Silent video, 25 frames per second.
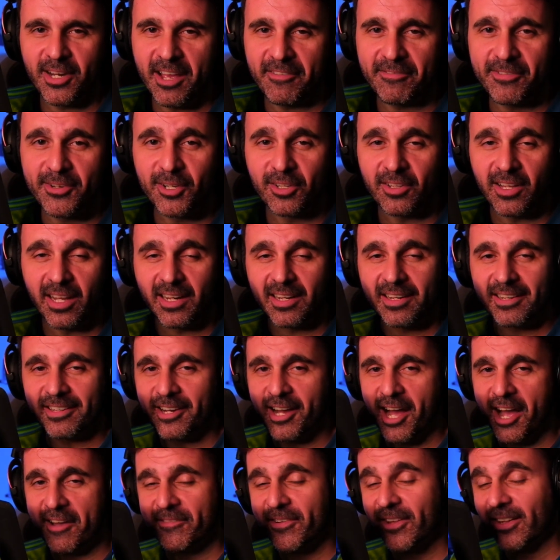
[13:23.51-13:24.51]
I feel like
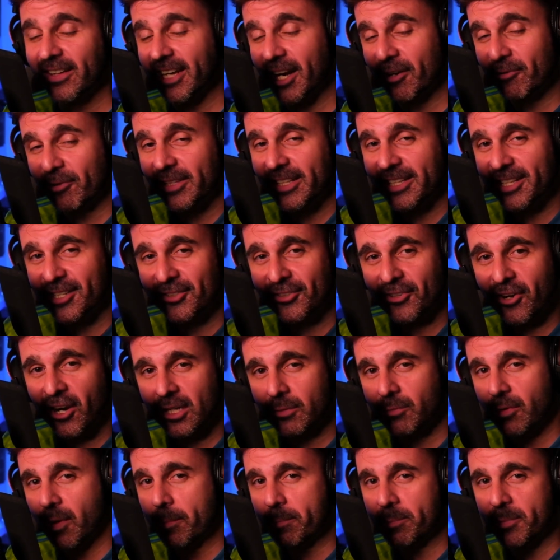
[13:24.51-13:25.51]
I feel like I really didn't
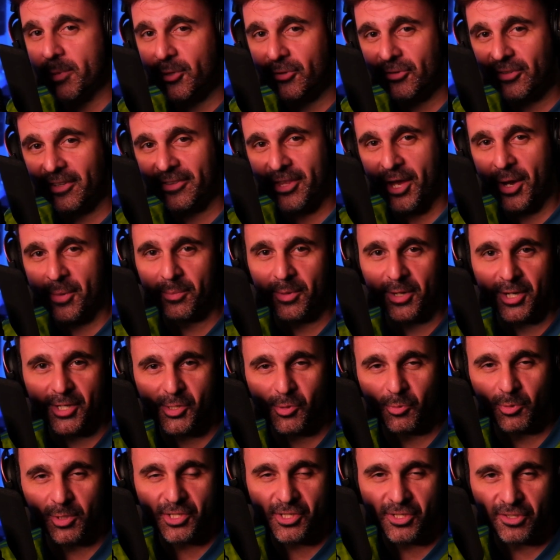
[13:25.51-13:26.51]
talk about music that
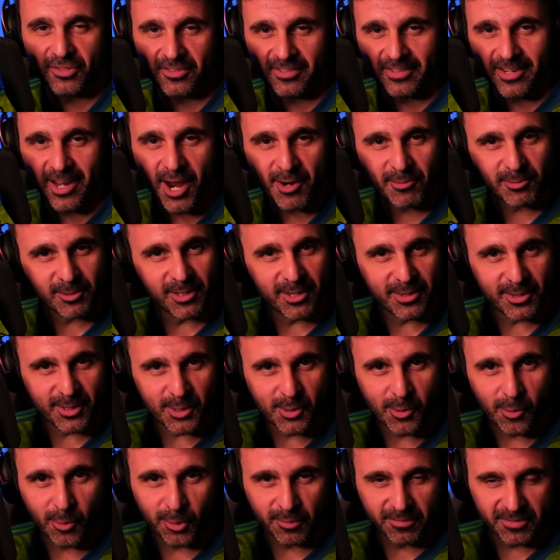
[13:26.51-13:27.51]
much, which is not really the
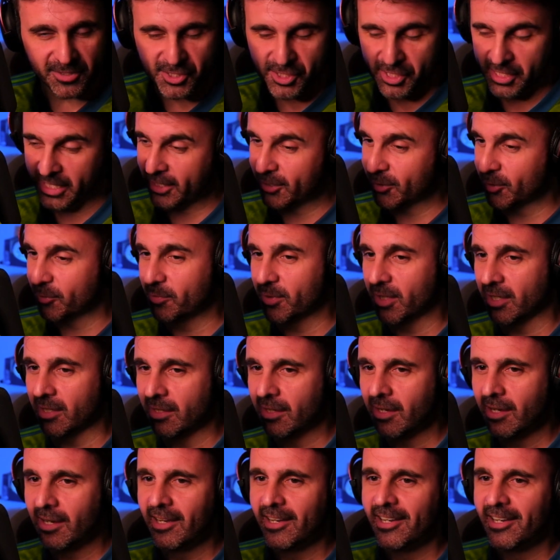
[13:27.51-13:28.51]
goal of the channel, but